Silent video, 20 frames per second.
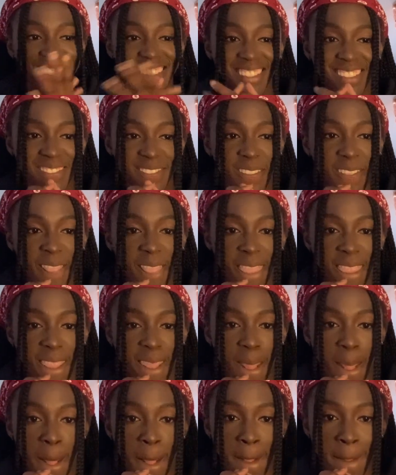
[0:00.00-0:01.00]

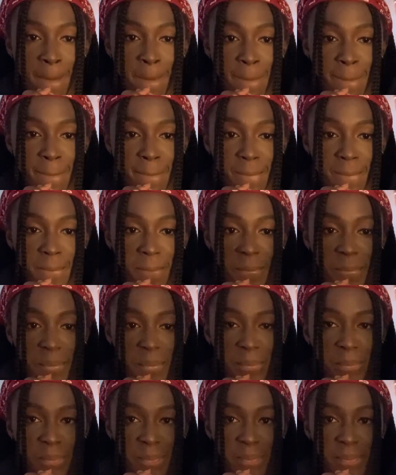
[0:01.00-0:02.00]

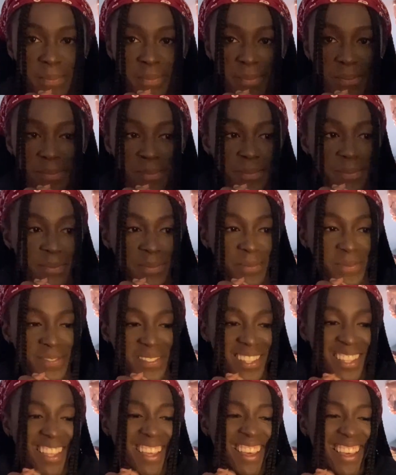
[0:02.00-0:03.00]

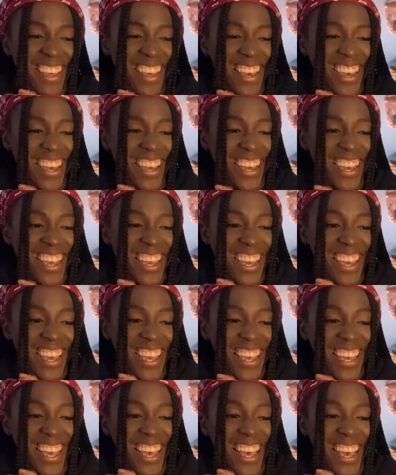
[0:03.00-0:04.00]

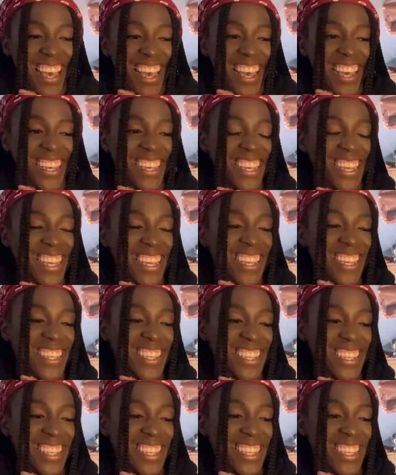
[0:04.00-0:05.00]

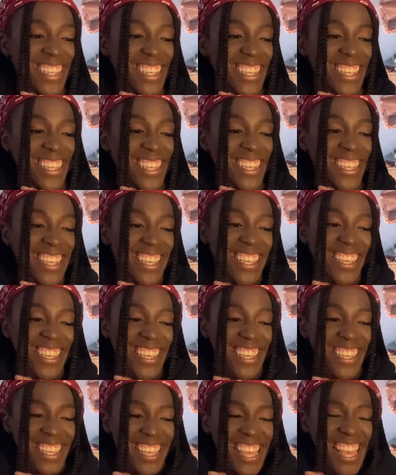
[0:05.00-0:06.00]

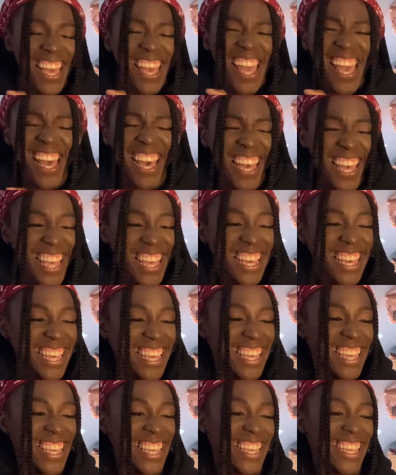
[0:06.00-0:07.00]

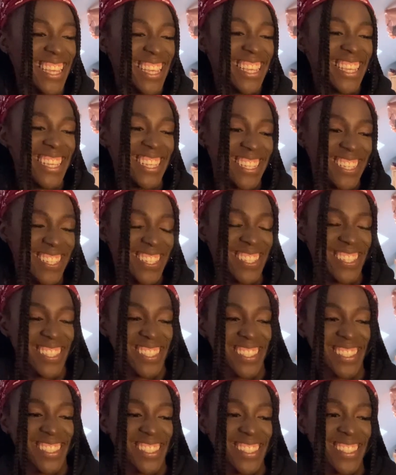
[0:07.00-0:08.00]
The person shown says nothing.